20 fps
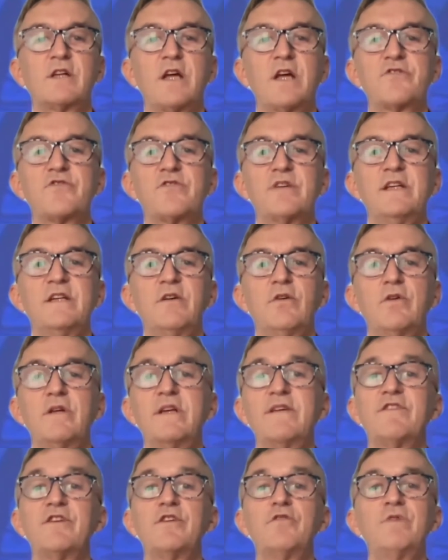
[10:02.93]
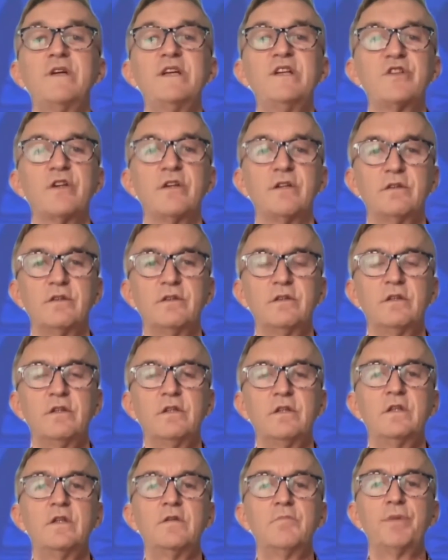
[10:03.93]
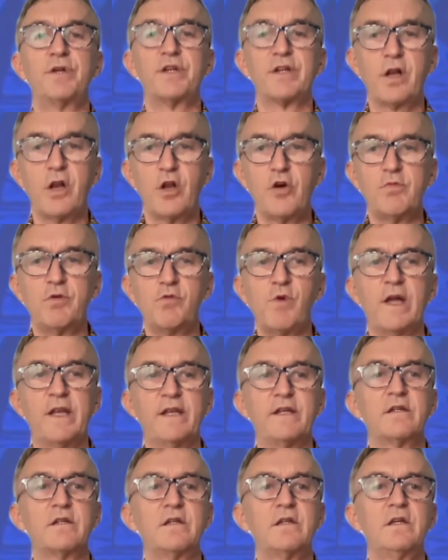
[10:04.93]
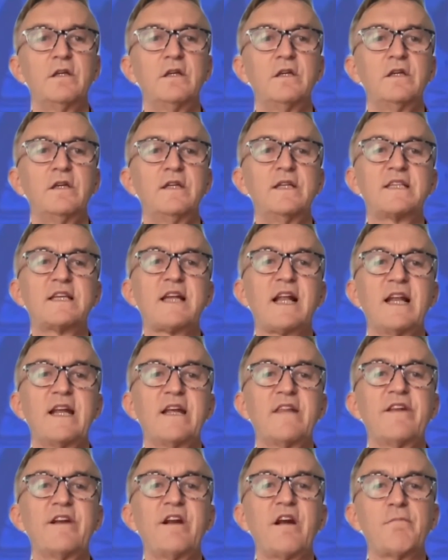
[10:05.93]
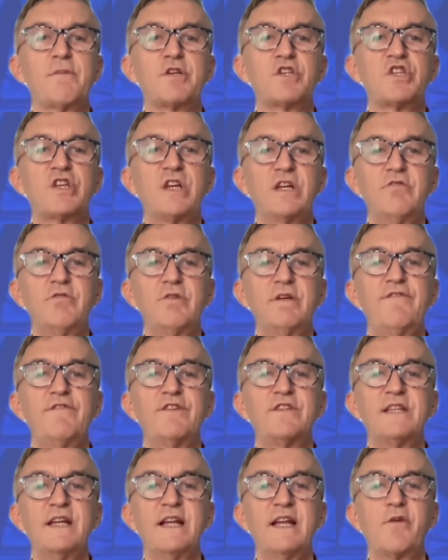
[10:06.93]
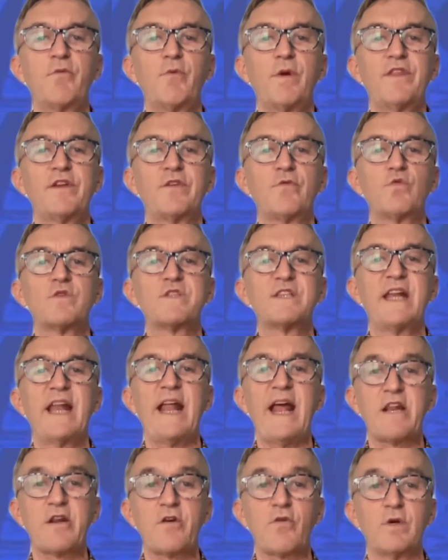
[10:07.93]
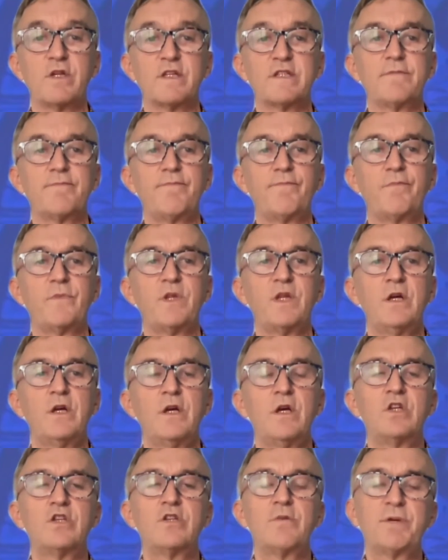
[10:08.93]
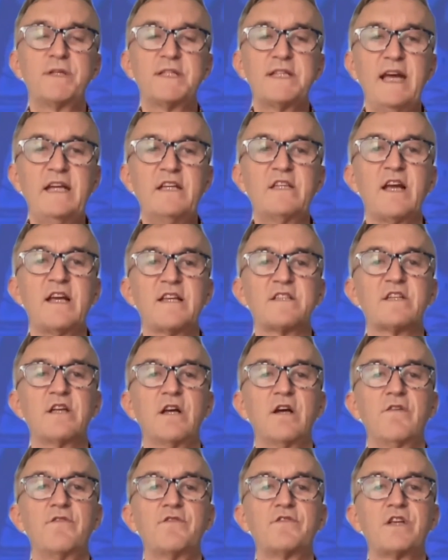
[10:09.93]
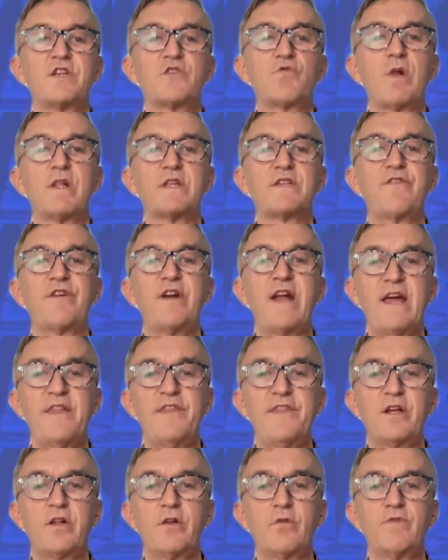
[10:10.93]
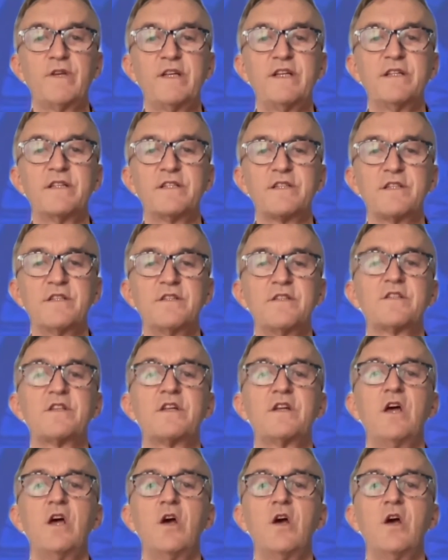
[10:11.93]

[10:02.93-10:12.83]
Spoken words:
country or even a region, but a global one. It is clear that our machinery for dealing with it was inadequate. To protect ourselves, as well as for ethical reasons,